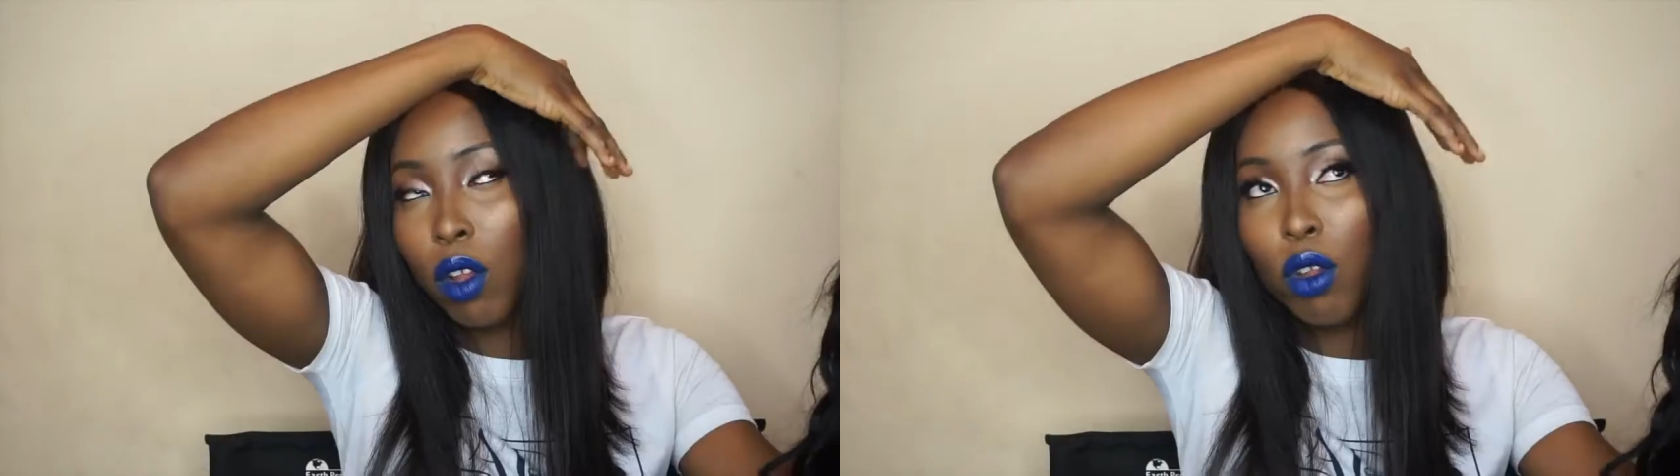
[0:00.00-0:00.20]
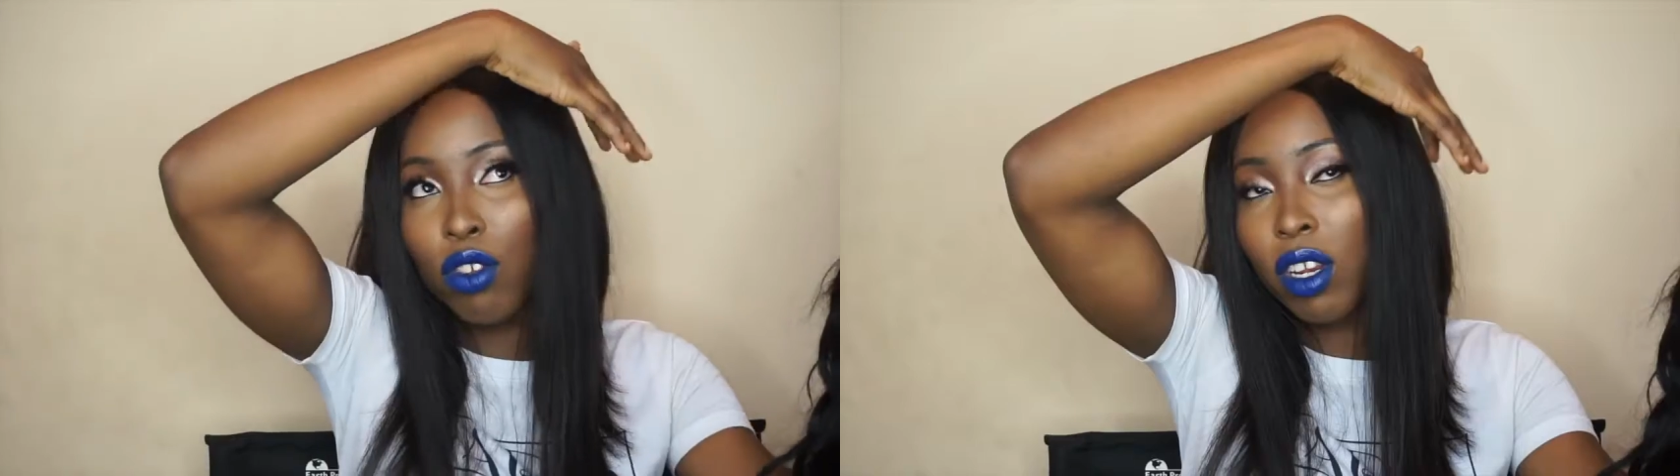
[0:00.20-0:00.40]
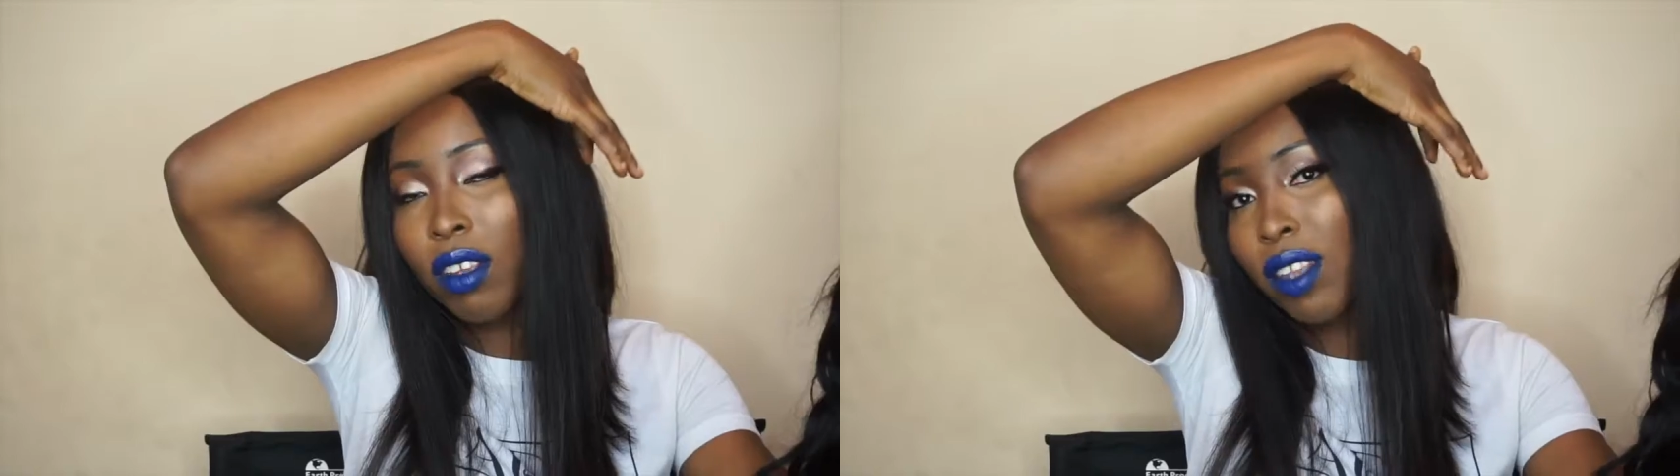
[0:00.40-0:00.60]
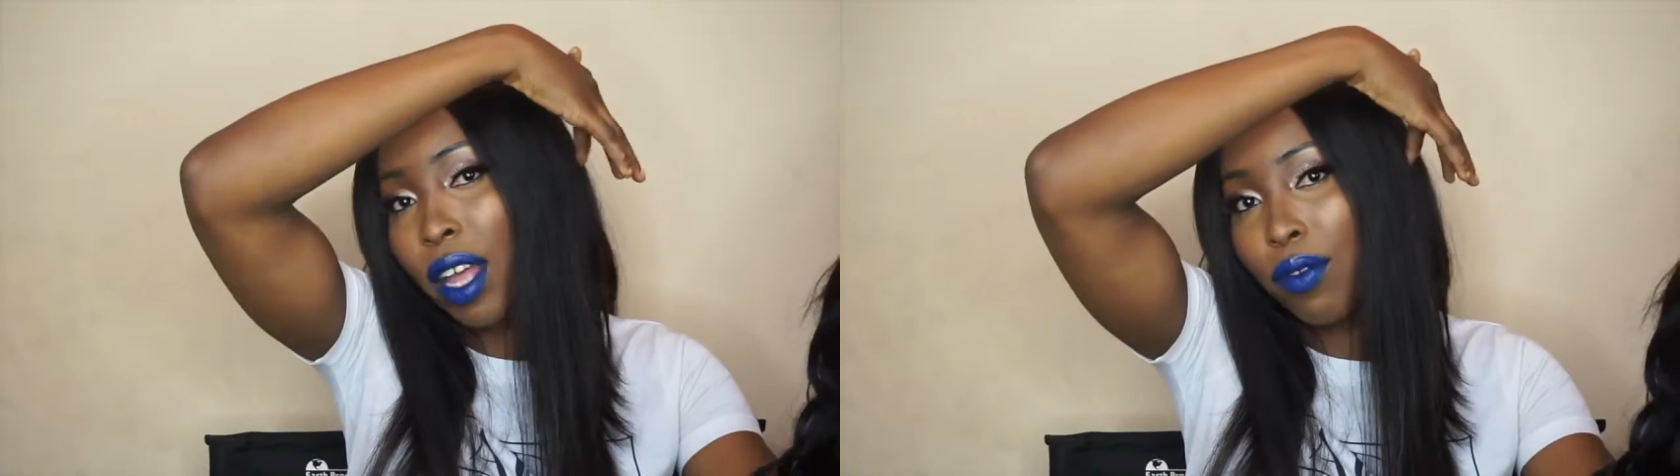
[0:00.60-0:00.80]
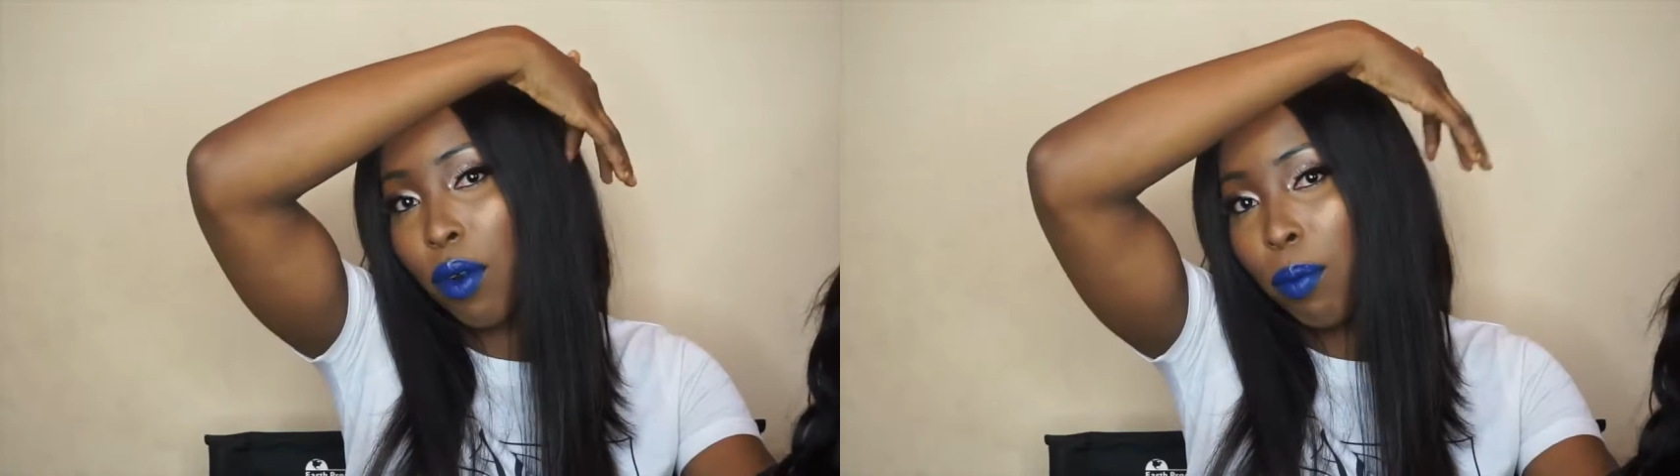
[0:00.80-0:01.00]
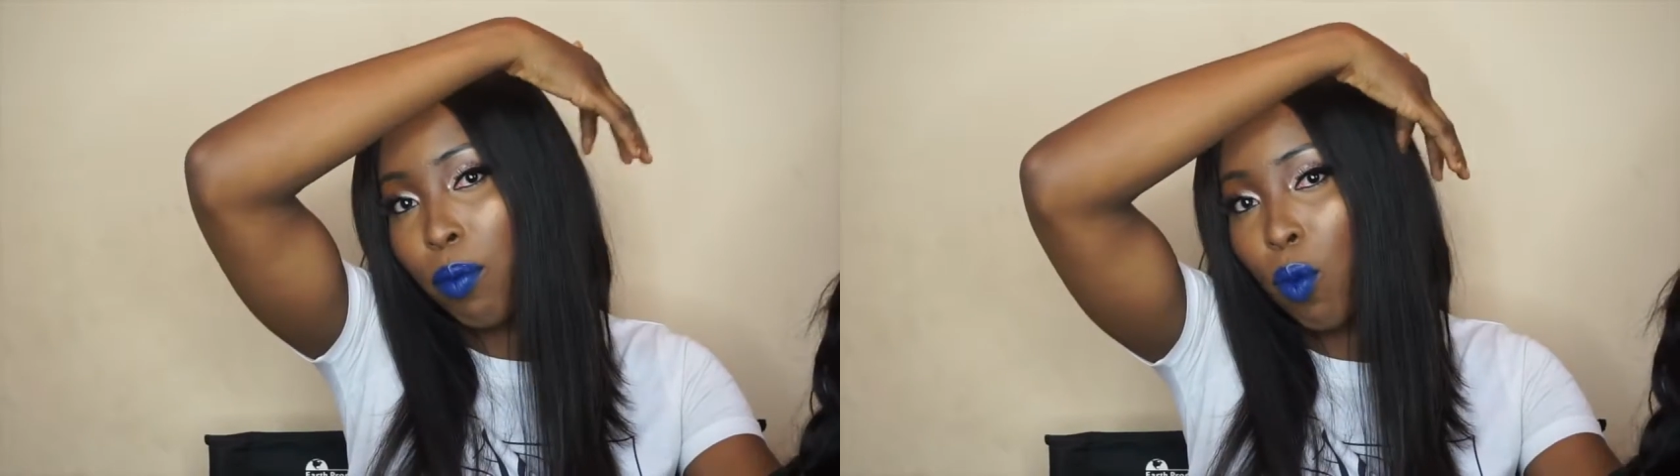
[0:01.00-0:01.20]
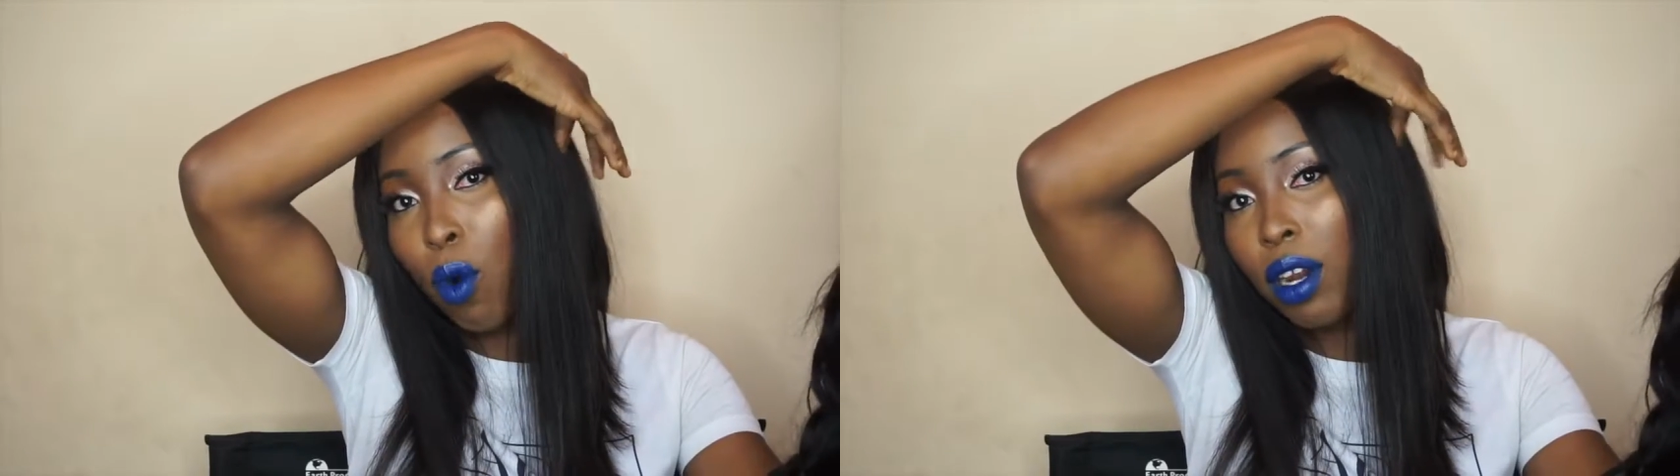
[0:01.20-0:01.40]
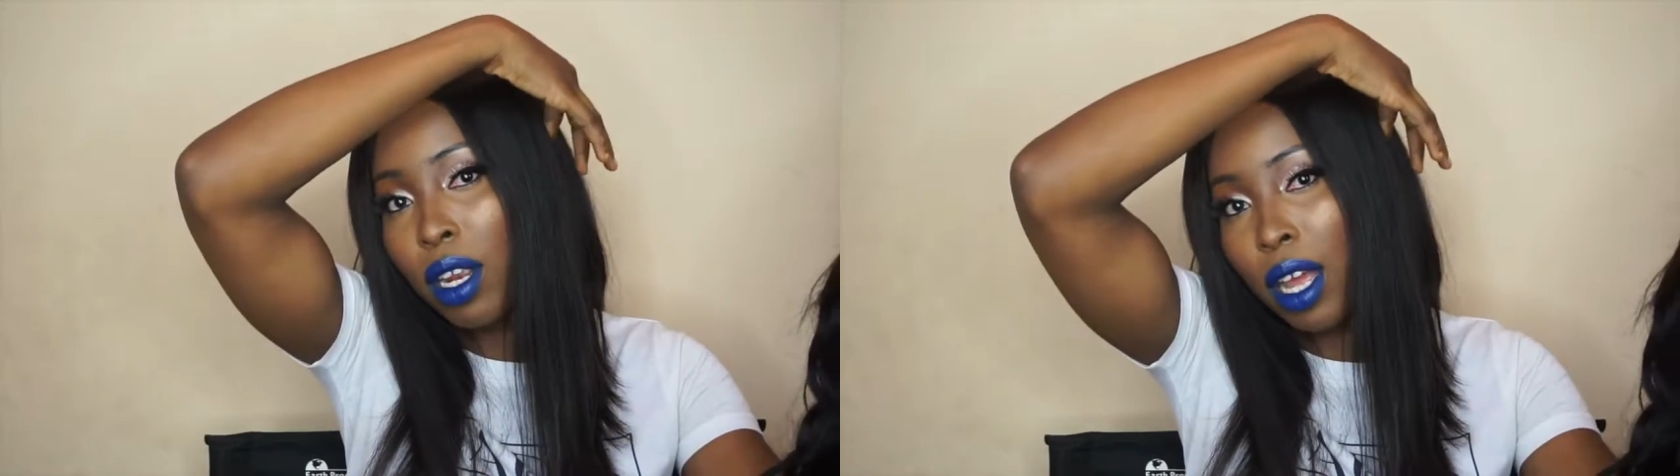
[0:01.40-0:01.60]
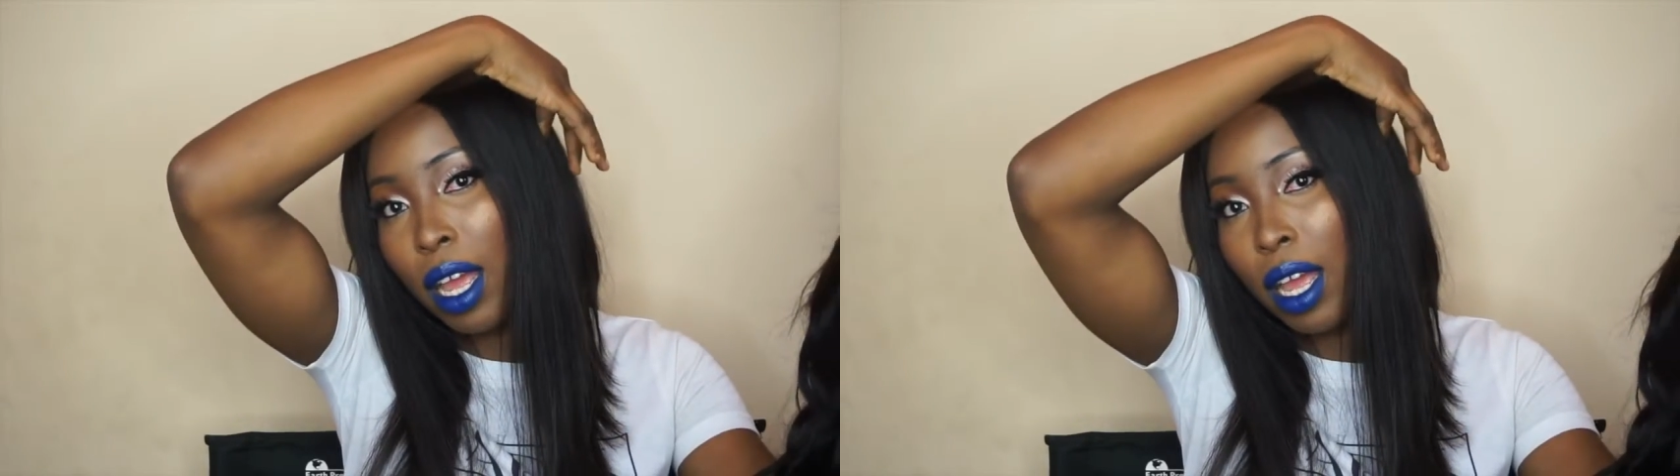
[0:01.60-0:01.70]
closure that starts from one